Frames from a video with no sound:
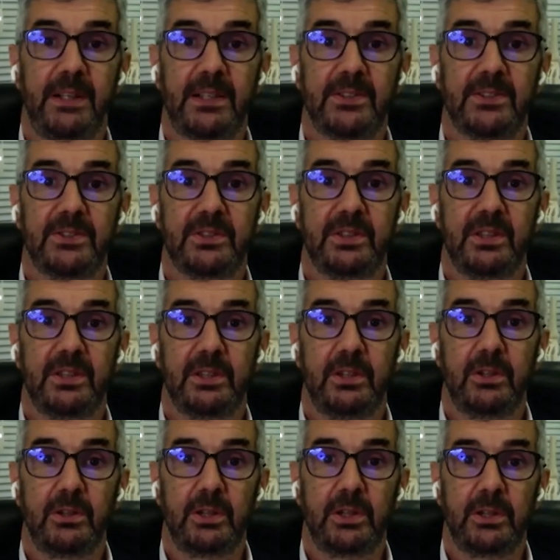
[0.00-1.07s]
effects
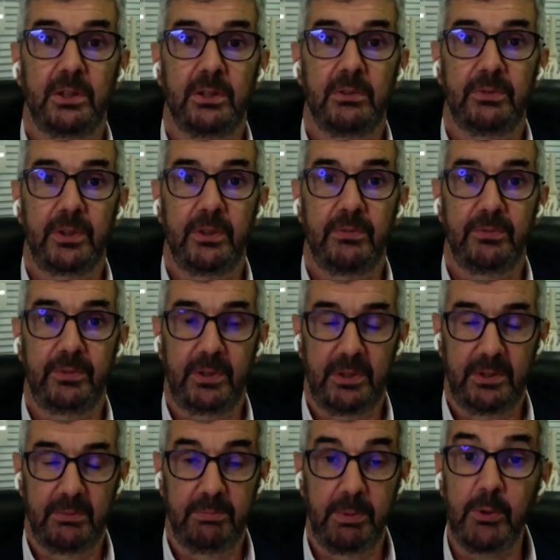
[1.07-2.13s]
of
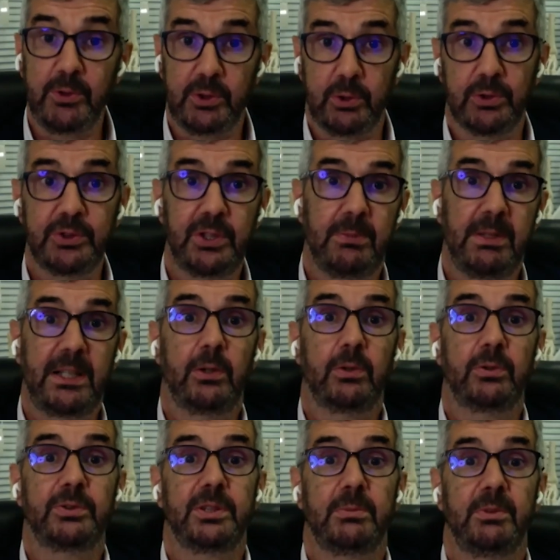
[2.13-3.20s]
both short-term
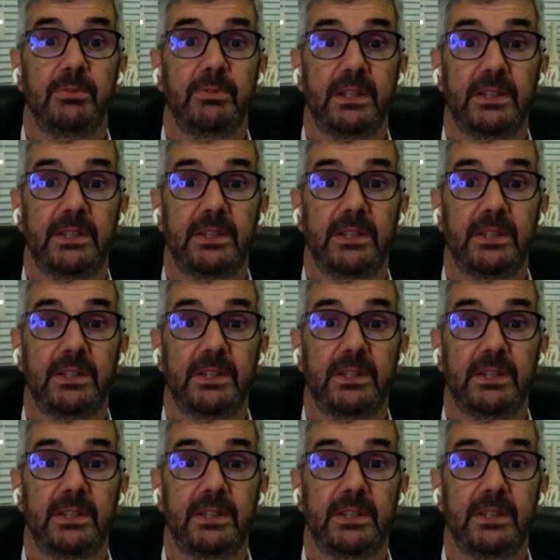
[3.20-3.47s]
and long-term